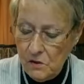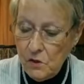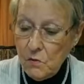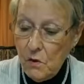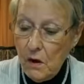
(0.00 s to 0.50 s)

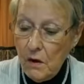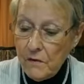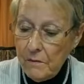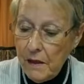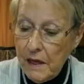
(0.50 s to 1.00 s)
You are
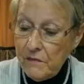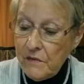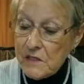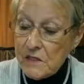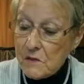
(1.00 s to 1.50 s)
the man.
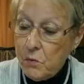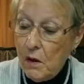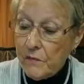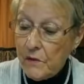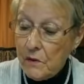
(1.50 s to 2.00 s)
This is
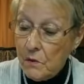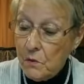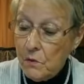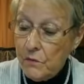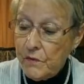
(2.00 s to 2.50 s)
what the
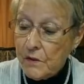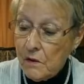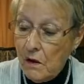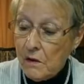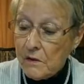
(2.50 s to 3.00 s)
Lord, the
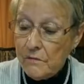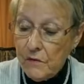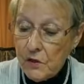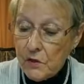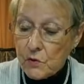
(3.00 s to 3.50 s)
God of
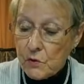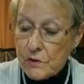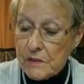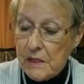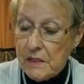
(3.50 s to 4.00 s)
Israel,
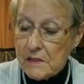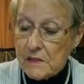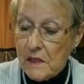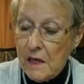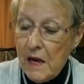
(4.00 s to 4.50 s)
says.